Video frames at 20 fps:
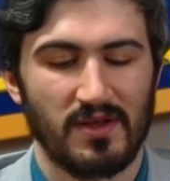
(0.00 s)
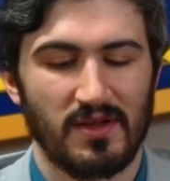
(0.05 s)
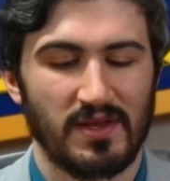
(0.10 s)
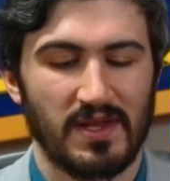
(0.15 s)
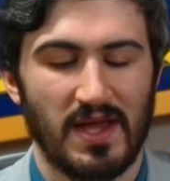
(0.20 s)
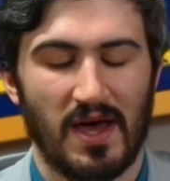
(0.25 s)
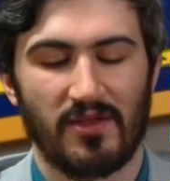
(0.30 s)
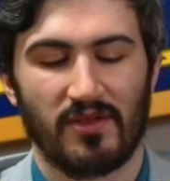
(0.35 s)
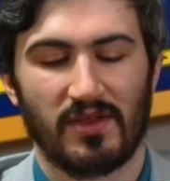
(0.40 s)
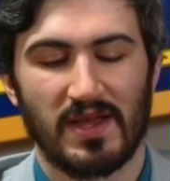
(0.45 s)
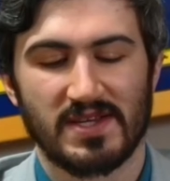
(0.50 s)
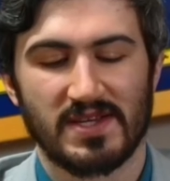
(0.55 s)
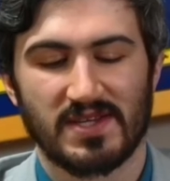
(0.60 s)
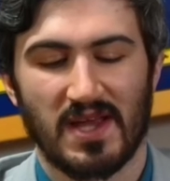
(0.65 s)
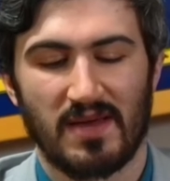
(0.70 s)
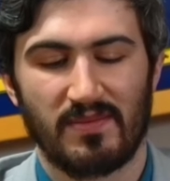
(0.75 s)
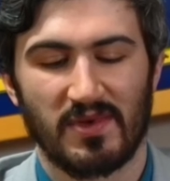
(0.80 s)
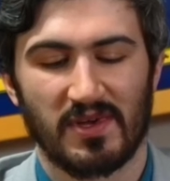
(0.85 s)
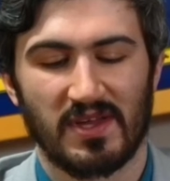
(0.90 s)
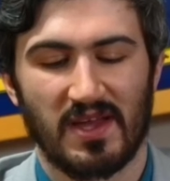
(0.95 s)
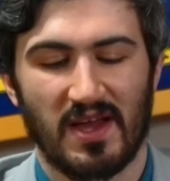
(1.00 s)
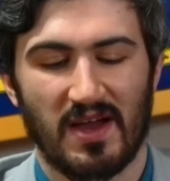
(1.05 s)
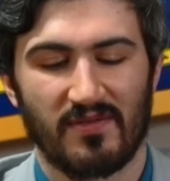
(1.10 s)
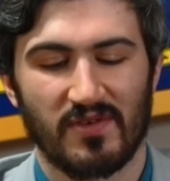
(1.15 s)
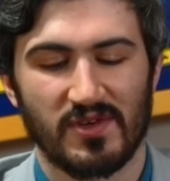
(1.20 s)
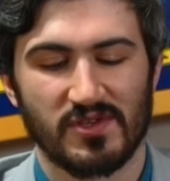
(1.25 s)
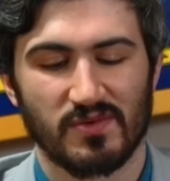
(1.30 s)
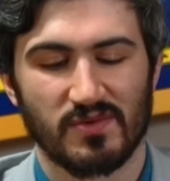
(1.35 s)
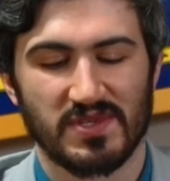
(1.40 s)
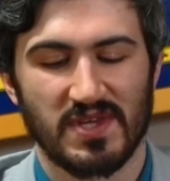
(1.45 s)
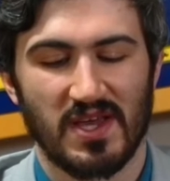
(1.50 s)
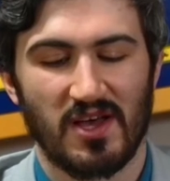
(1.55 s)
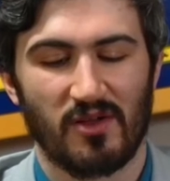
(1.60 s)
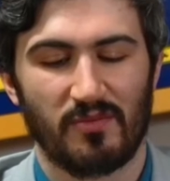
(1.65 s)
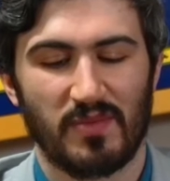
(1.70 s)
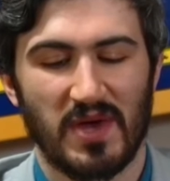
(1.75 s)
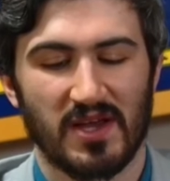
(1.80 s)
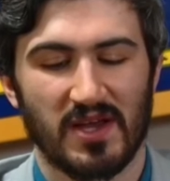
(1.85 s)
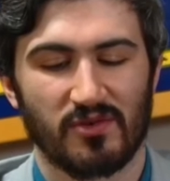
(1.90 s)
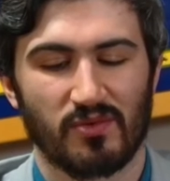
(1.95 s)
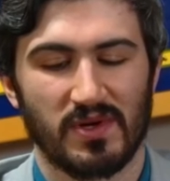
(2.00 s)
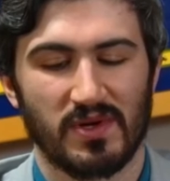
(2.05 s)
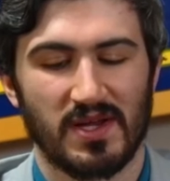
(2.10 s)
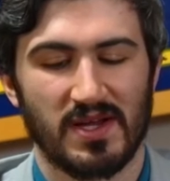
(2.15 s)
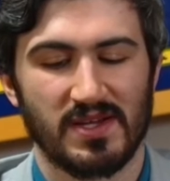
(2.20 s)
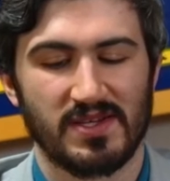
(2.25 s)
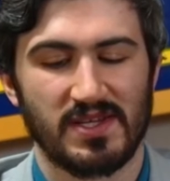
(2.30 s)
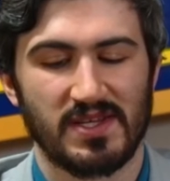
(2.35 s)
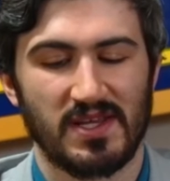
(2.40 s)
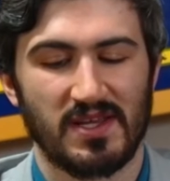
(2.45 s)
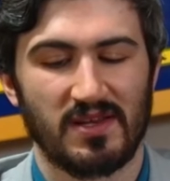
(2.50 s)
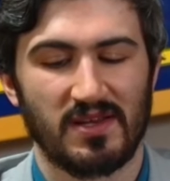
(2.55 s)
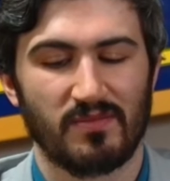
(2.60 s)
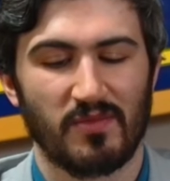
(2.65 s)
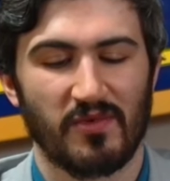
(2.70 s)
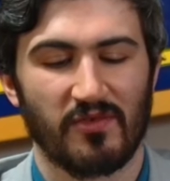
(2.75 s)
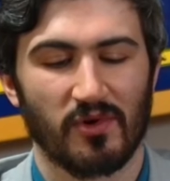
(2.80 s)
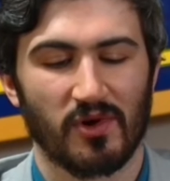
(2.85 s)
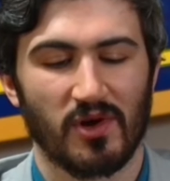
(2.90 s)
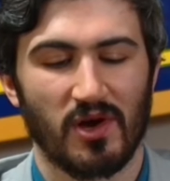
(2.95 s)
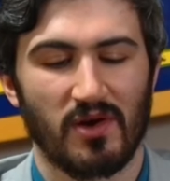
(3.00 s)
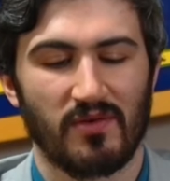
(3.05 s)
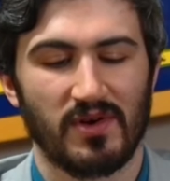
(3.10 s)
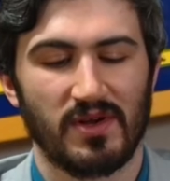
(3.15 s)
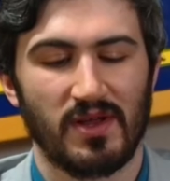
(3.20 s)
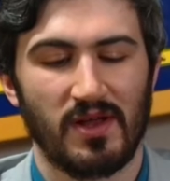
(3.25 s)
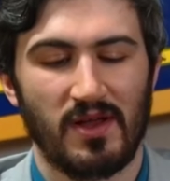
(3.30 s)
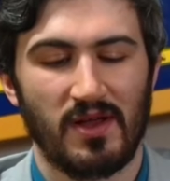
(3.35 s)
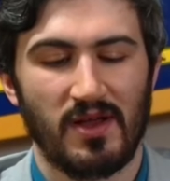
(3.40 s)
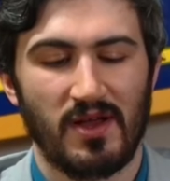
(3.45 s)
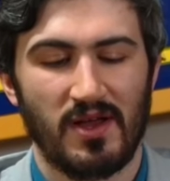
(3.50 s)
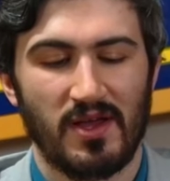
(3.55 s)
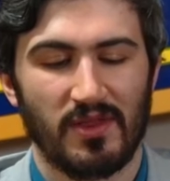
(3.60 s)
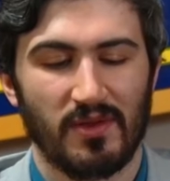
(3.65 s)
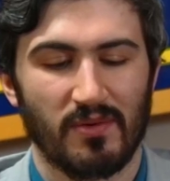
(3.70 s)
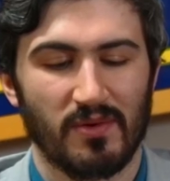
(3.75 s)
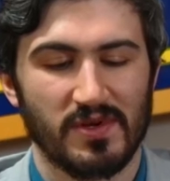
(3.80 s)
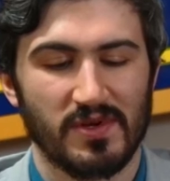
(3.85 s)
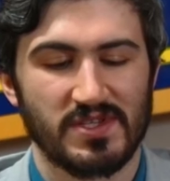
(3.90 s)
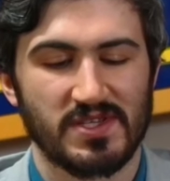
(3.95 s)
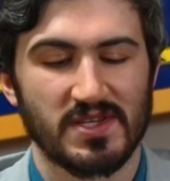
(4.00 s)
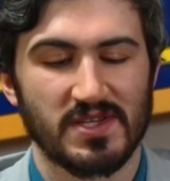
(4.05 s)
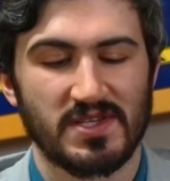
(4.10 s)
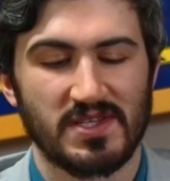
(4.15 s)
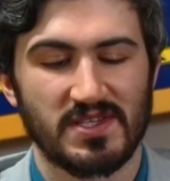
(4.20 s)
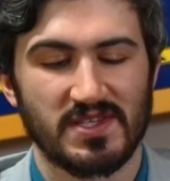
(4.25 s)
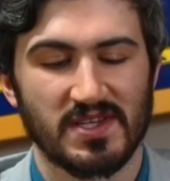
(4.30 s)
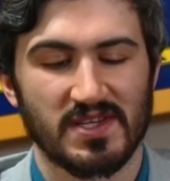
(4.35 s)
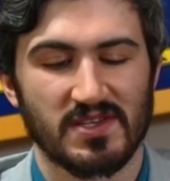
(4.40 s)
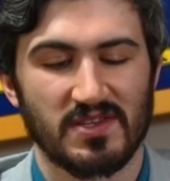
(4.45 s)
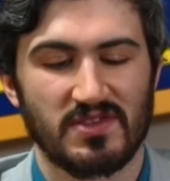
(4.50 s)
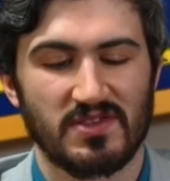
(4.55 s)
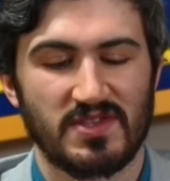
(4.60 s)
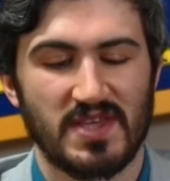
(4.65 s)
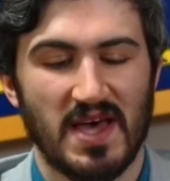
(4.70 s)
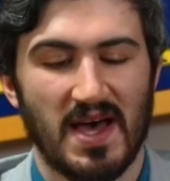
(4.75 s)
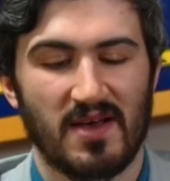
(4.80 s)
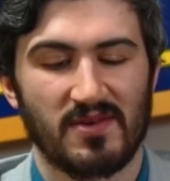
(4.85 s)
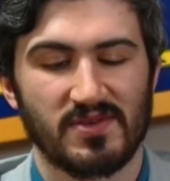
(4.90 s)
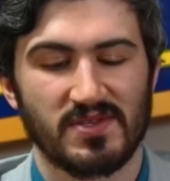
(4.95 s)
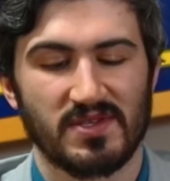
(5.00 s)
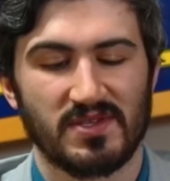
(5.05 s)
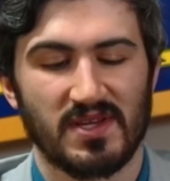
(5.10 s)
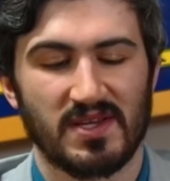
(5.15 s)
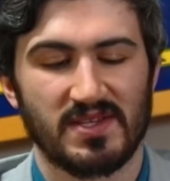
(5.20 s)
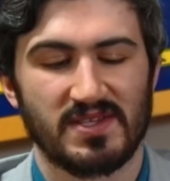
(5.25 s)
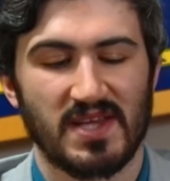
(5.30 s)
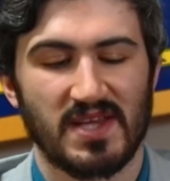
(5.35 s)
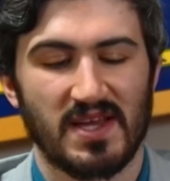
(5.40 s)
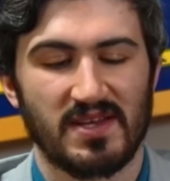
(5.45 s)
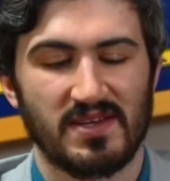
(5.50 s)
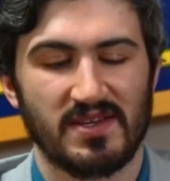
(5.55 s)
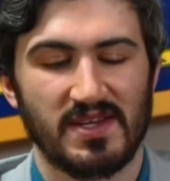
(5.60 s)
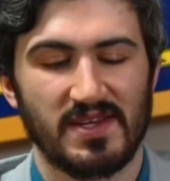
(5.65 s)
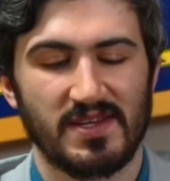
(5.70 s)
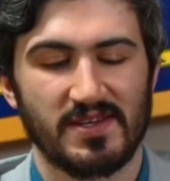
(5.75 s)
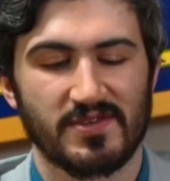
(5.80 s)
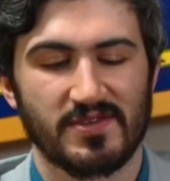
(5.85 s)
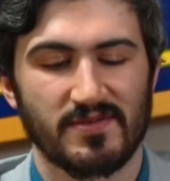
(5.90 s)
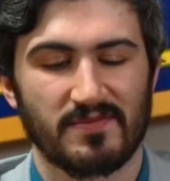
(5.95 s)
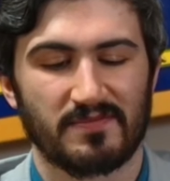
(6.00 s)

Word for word: Now, the last time the conference was held back in 2019, before COVID, there were 66,000 attendees.